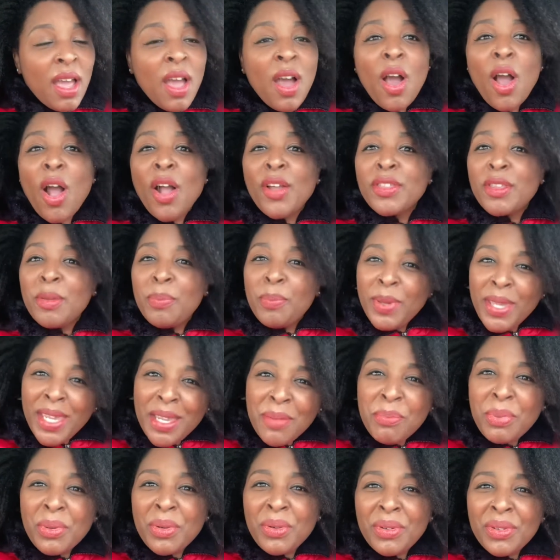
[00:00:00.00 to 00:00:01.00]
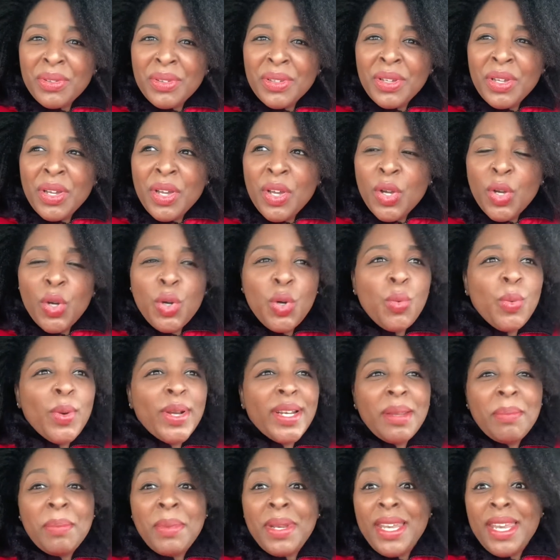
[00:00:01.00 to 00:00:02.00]
are the people who want
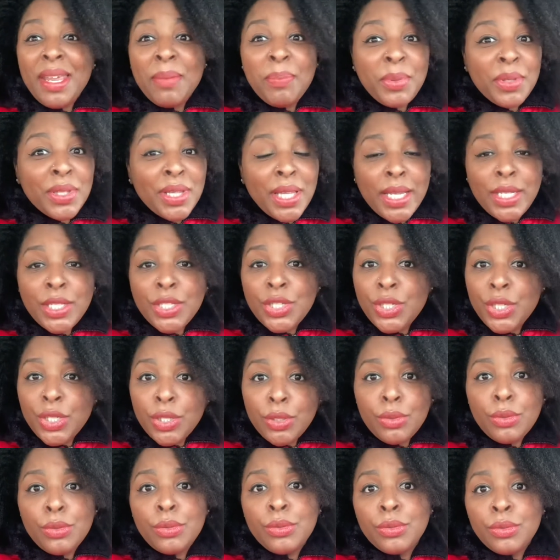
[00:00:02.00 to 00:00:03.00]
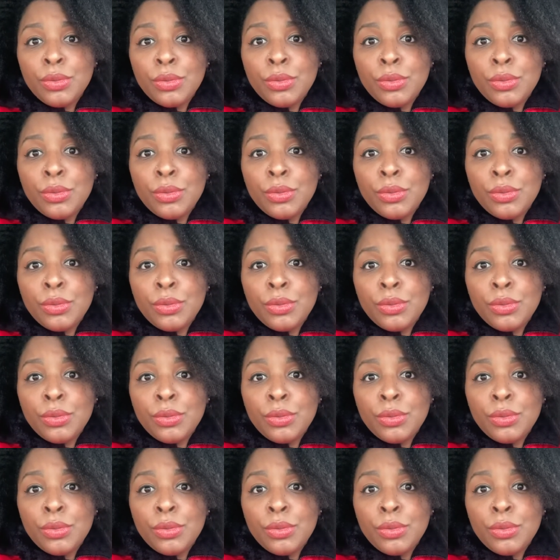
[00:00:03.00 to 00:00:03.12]
to manipulate you,